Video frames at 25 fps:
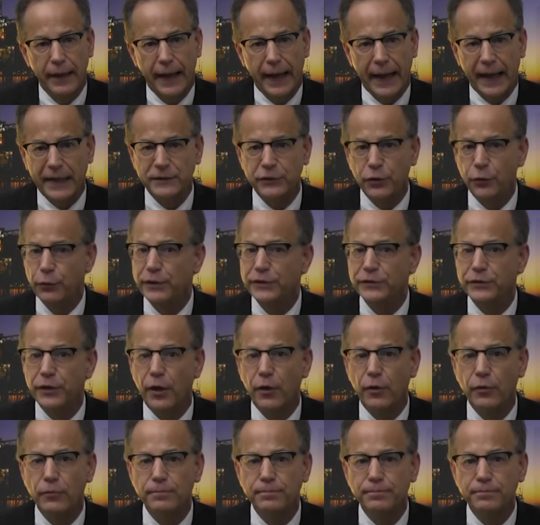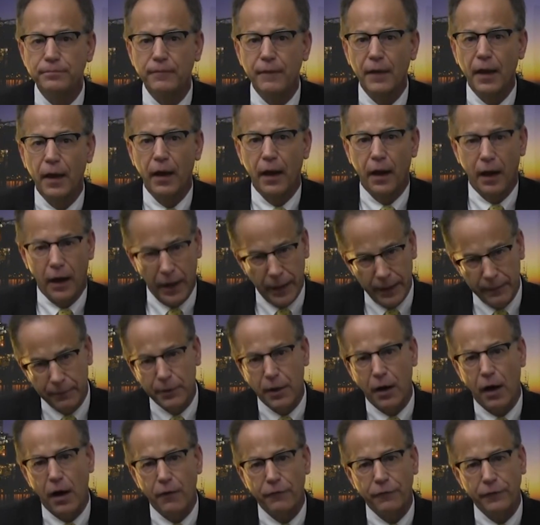As a result, I am
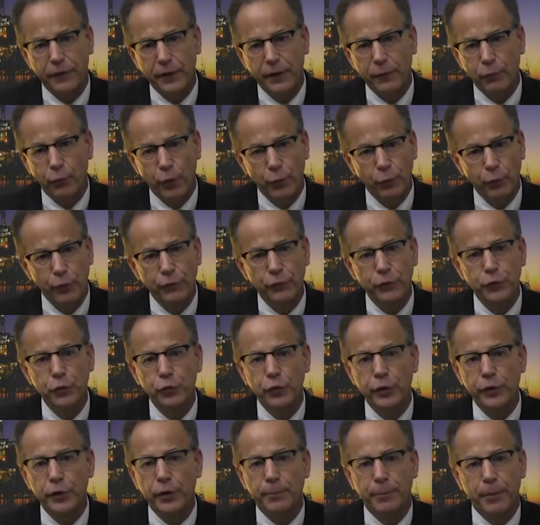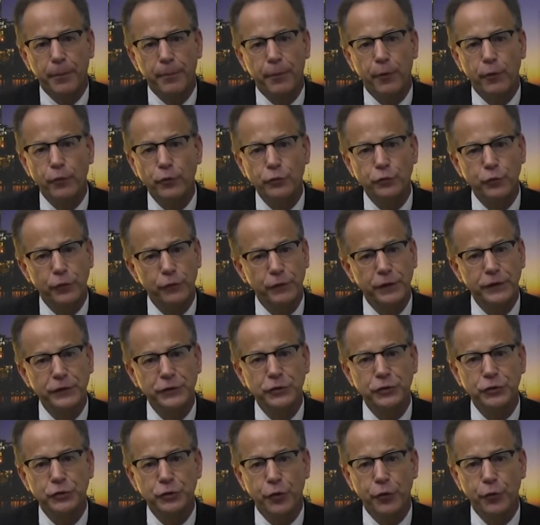confident when reviewing the proposed
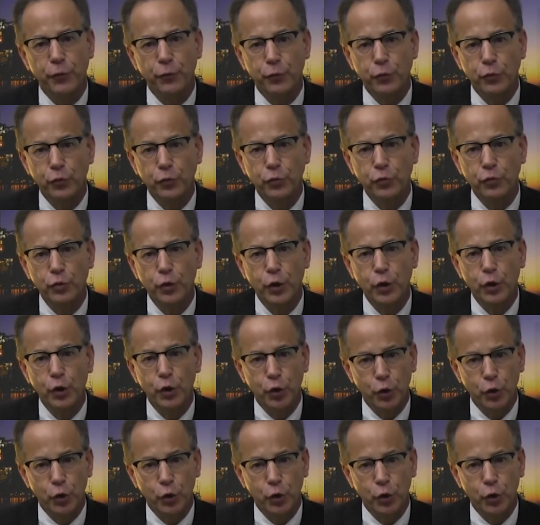revisions to the rule,